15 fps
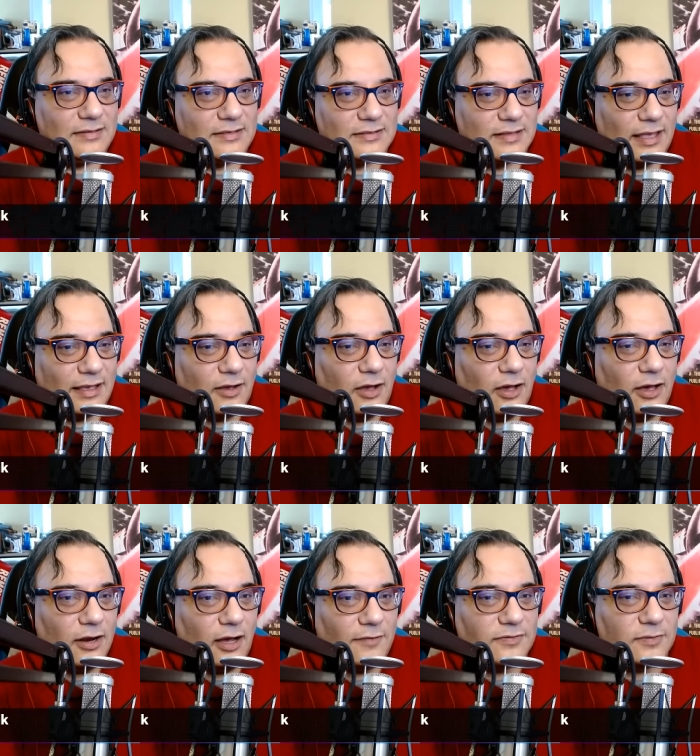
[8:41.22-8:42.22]
is like
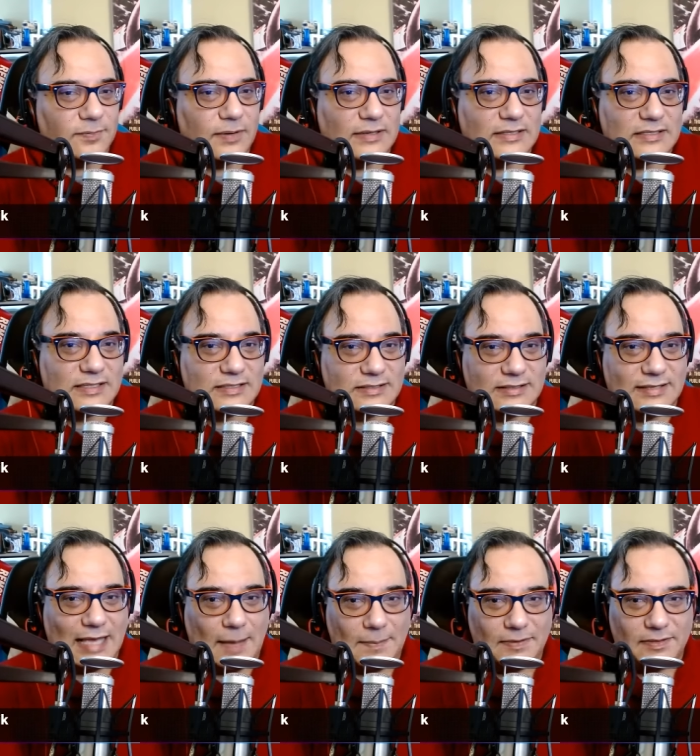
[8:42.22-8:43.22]
hot off the presses because this
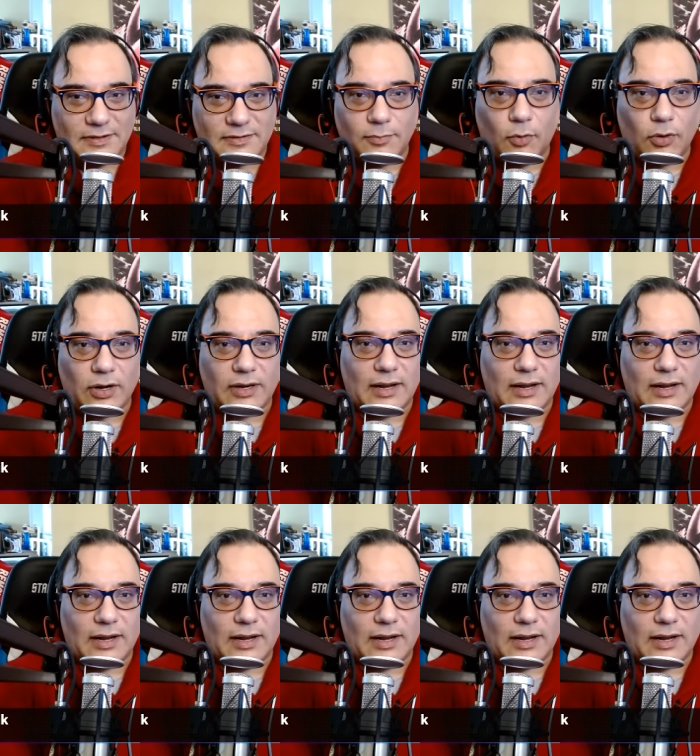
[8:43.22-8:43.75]
happened this morning.